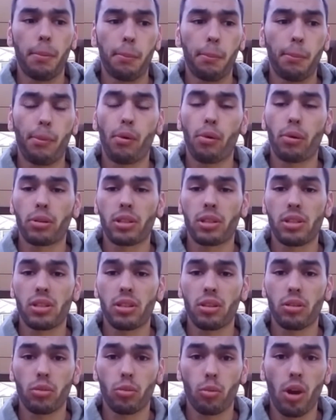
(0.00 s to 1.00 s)
pour
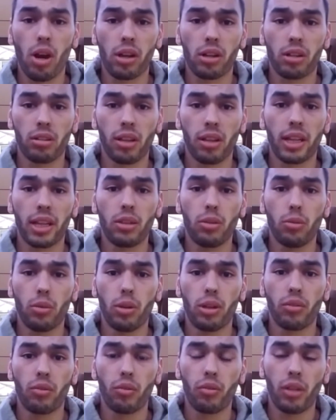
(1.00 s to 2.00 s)
distilled water like you
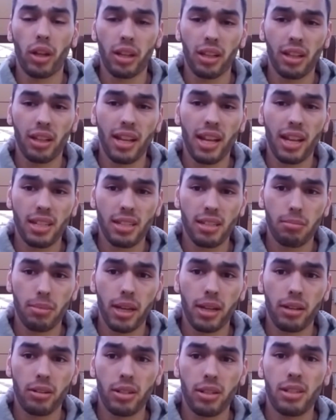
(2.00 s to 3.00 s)
would in flooded lead acid
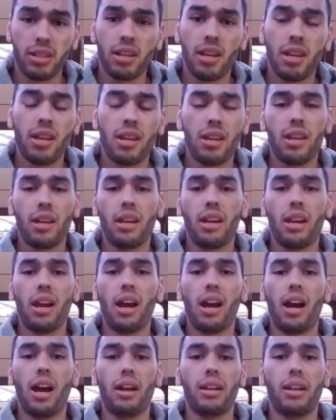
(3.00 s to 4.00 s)
batteries.
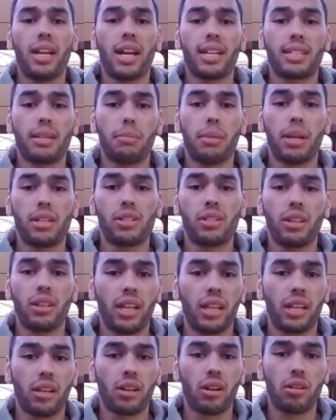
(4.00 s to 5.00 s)
Not to mention
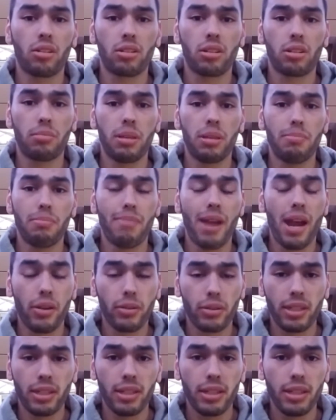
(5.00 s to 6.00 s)
they can also be
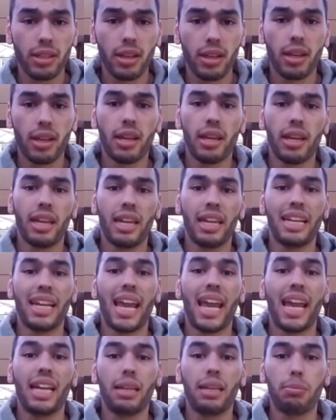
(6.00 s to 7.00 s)
mounted in
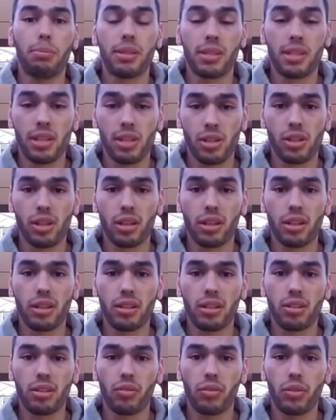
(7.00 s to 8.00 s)
any position.
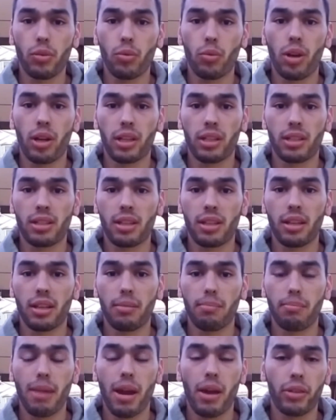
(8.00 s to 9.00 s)
So if you wanted
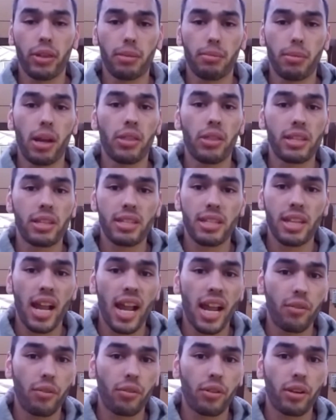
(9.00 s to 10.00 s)
to mount them on the
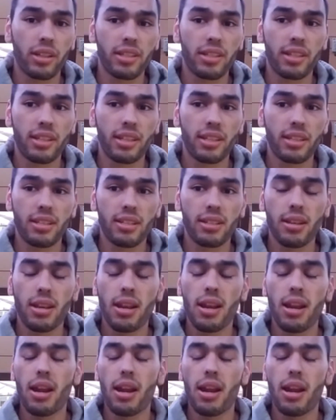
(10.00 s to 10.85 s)
side, for instance,